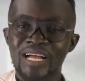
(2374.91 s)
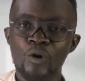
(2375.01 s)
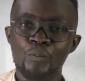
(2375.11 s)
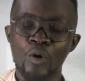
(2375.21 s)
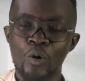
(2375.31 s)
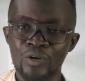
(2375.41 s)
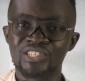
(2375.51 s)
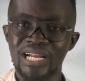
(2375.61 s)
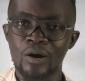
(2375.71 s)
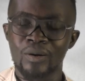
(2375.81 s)
Nyangopo
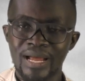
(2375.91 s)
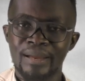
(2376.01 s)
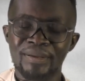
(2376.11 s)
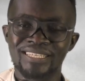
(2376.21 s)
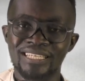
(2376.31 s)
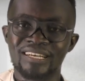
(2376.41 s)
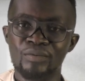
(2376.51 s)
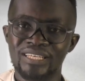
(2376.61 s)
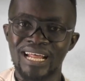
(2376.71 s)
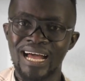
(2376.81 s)
Ojirao, Bicheche
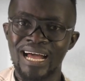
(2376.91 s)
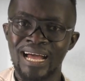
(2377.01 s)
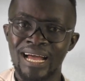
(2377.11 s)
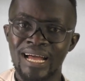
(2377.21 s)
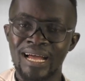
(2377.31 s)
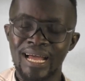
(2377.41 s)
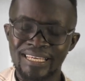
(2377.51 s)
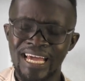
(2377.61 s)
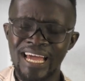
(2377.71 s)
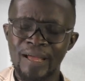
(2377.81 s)
Munyana,
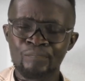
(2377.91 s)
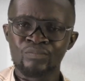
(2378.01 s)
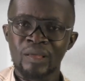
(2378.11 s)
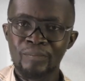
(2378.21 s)
Aye,